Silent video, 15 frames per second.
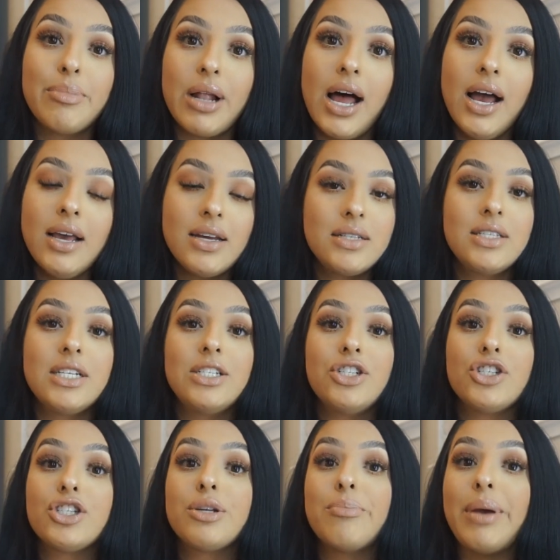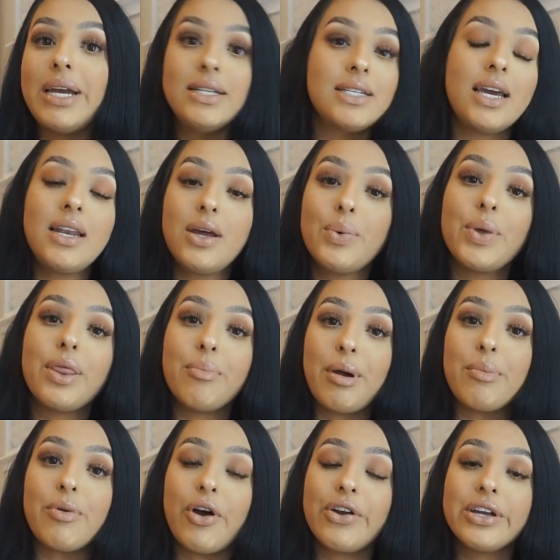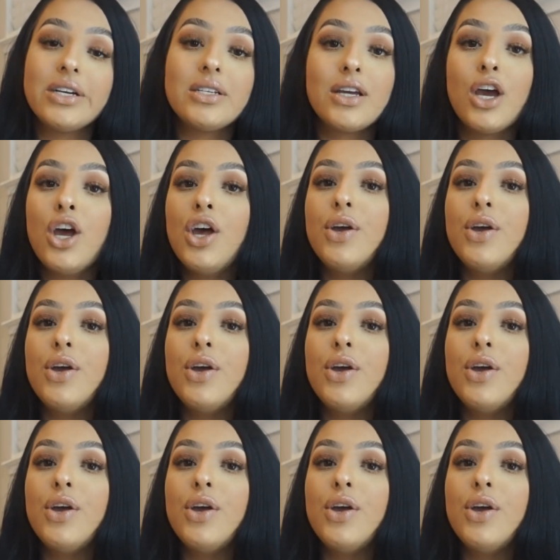black and then just maintain it with my product.